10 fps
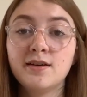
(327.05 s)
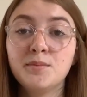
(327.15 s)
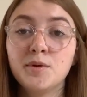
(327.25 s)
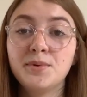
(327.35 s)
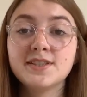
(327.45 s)

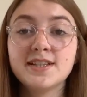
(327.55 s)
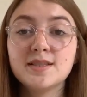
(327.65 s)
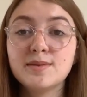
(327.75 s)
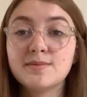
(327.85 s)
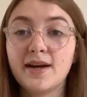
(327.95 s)
but put it into
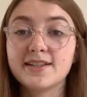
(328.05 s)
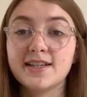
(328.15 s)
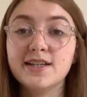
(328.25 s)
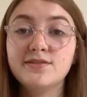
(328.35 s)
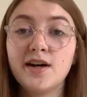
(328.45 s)

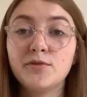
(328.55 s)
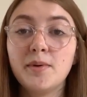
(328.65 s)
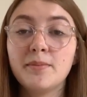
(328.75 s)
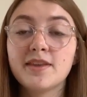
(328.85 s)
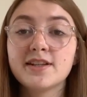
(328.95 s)
perspective and
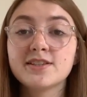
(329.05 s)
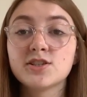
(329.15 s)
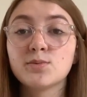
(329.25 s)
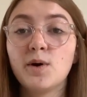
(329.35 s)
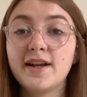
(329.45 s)
remember that it's
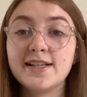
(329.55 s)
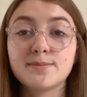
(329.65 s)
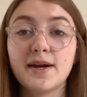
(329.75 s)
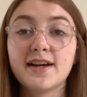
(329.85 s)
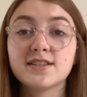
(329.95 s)
just one
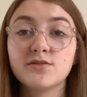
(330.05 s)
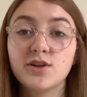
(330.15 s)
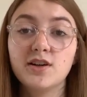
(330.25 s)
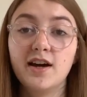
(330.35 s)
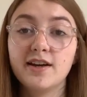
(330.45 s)
aspect of
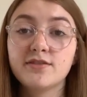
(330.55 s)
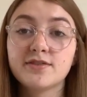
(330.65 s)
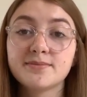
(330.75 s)
your life.